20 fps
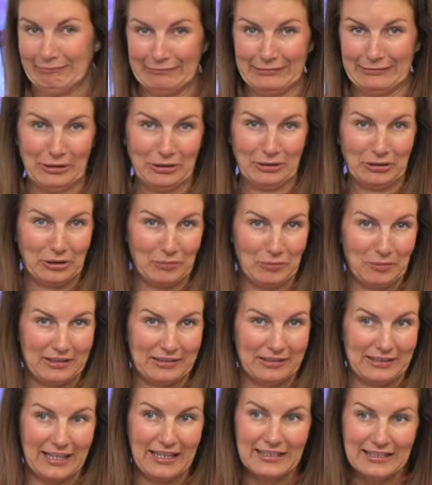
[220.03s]
Not sure what it'll
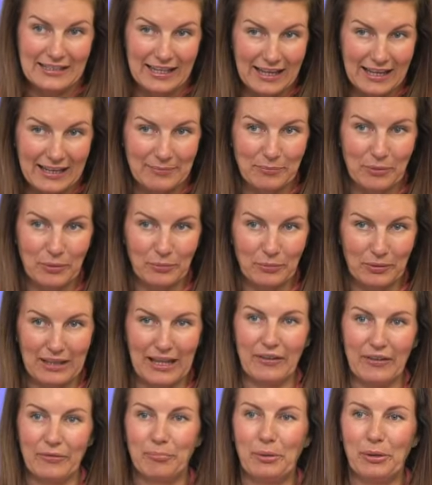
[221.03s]
taste like, but we'll
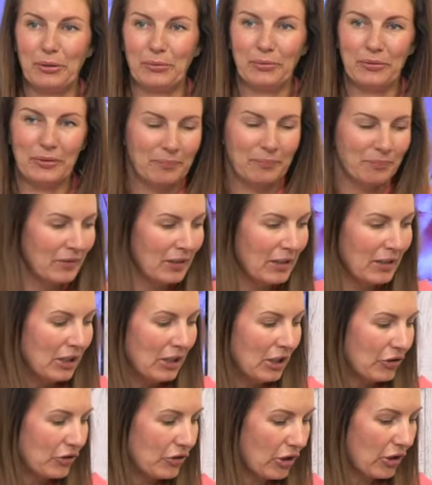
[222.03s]
have both.
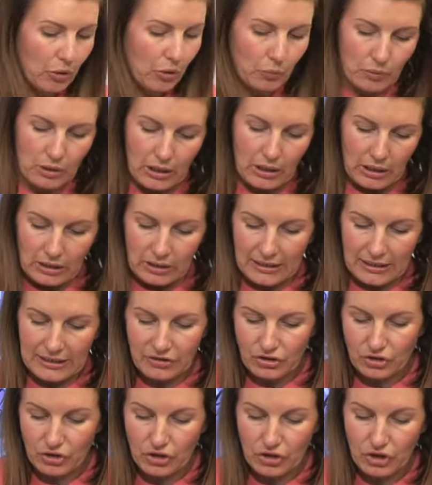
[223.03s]
So, let's
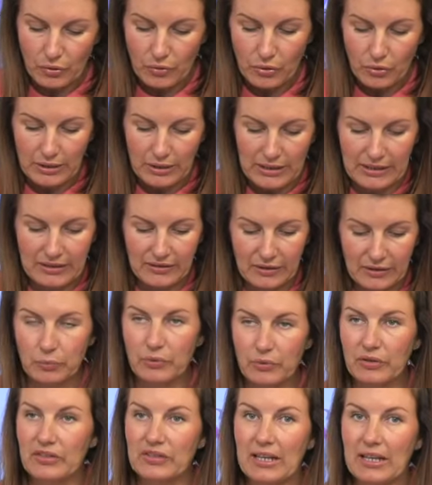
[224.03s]
just show you here. This
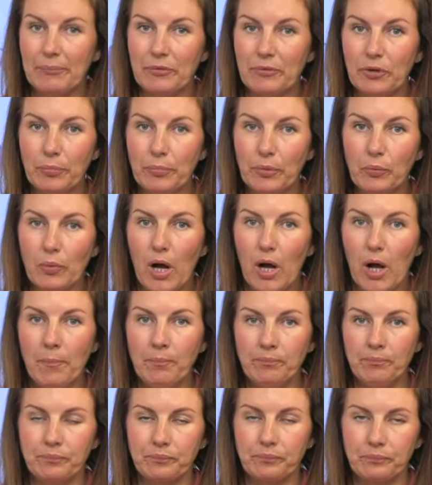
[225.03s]
was stamp number 1.
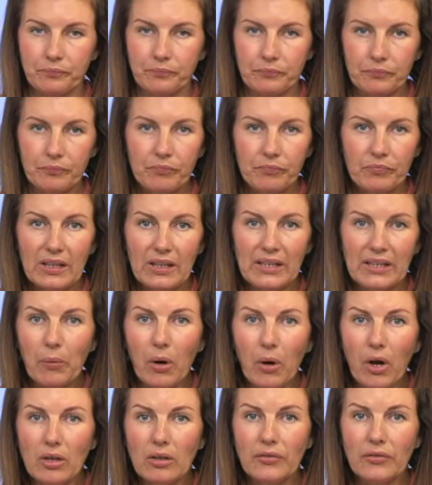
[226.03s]
Now,
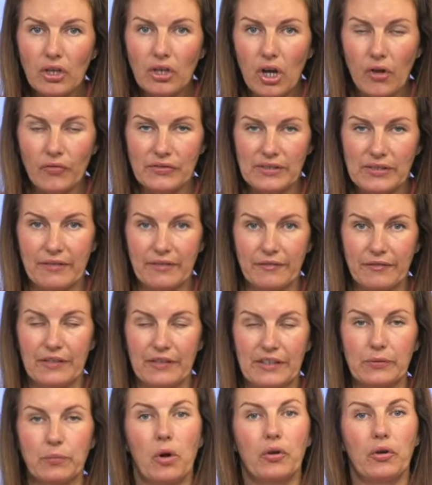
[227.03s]
all of the content for
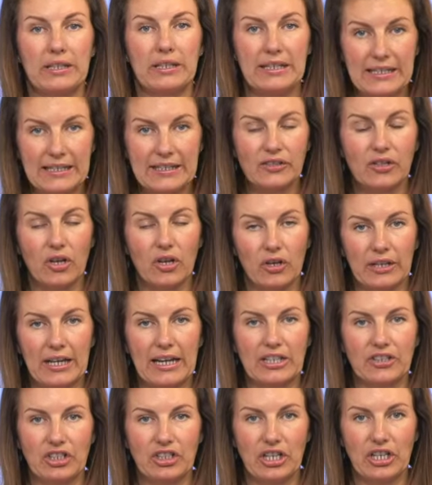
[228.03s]
this one is on
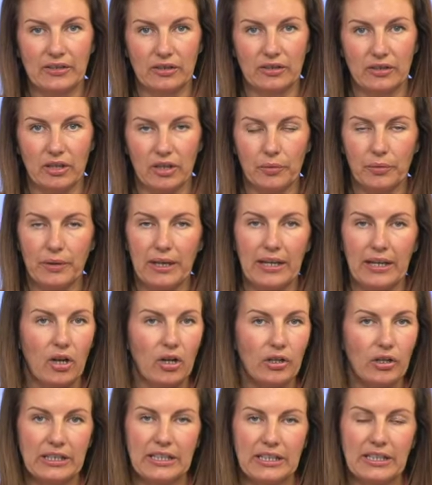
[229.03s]
our channel, okay?
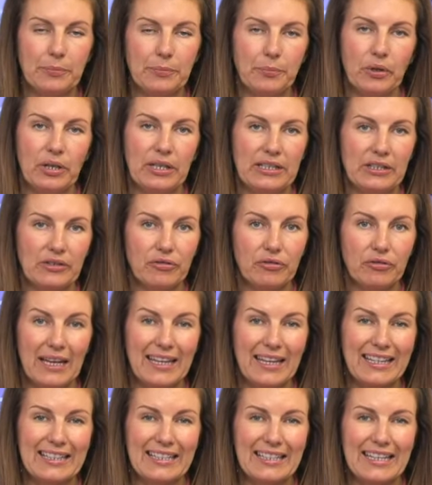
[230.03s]
All you need to put in is
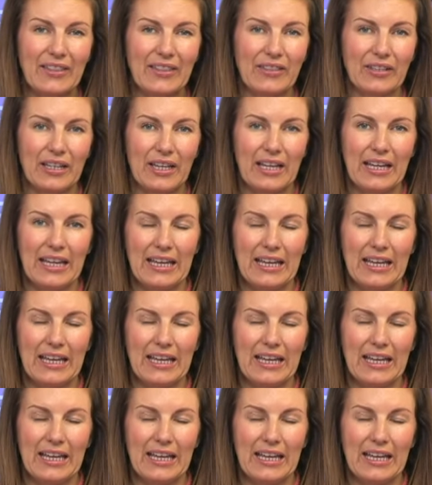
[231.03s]
Create Together.